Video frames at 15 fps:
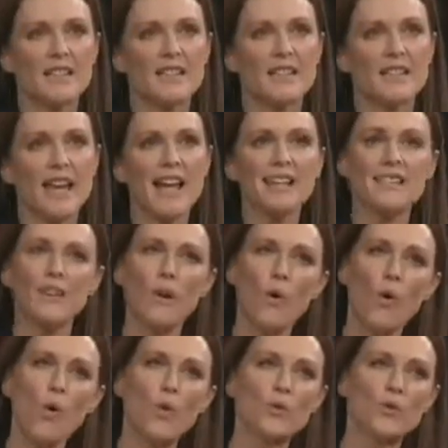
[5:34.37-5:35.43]
that's the
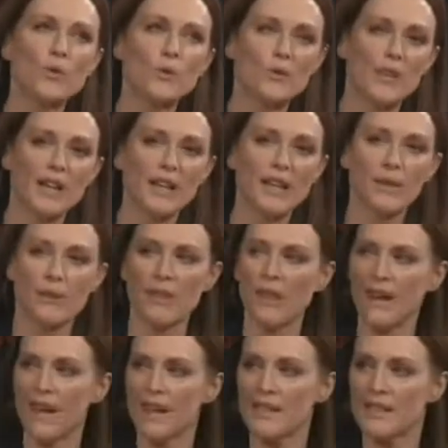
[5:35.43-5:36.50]
whole trick with
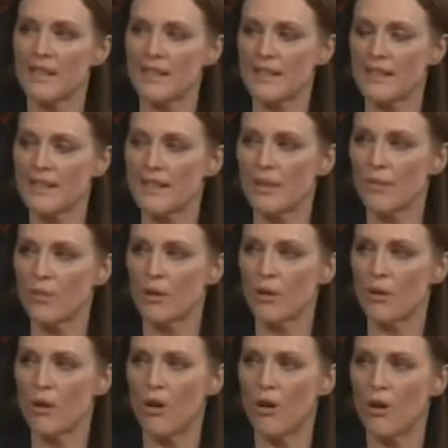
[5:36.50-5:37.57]
acting, is that we're
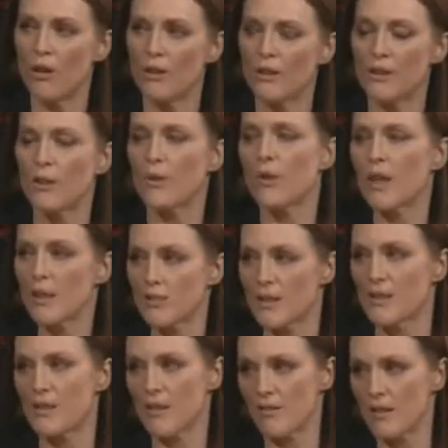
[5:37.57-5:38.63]
all incredibly
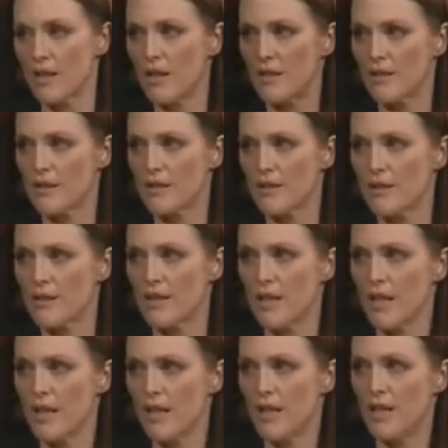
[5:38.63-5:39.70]
self-conscious.
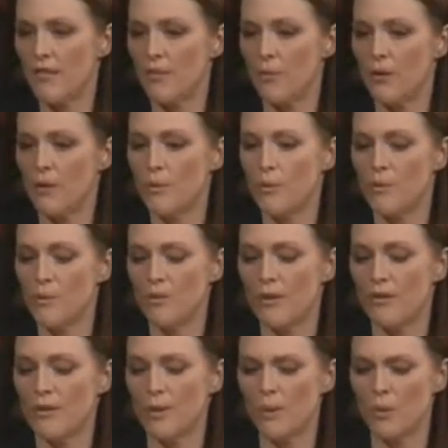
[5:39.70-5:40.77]
If we
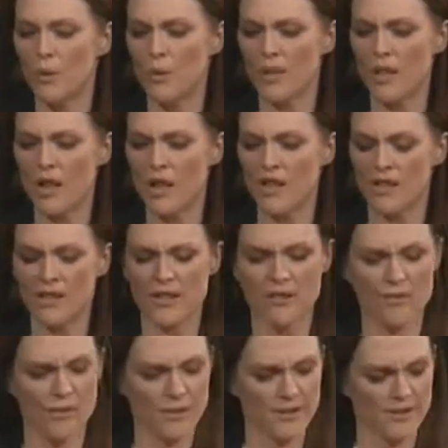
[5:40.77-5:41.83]
weren't conscious
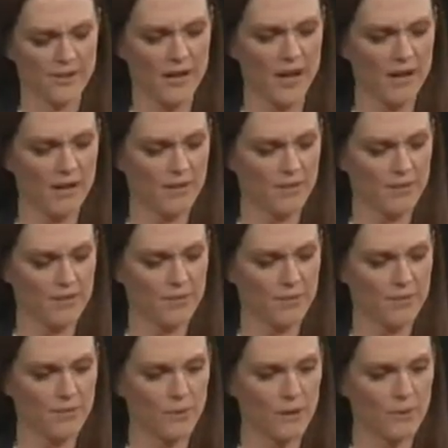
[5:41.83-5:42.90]
of ourselves,
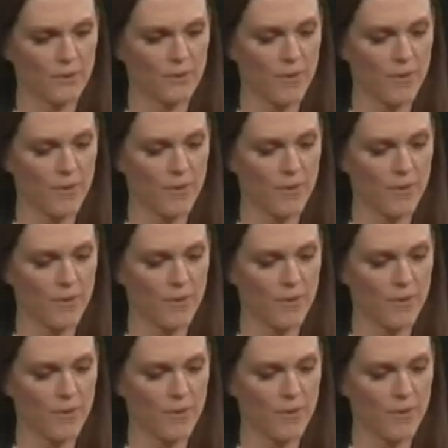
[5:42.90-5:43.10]
we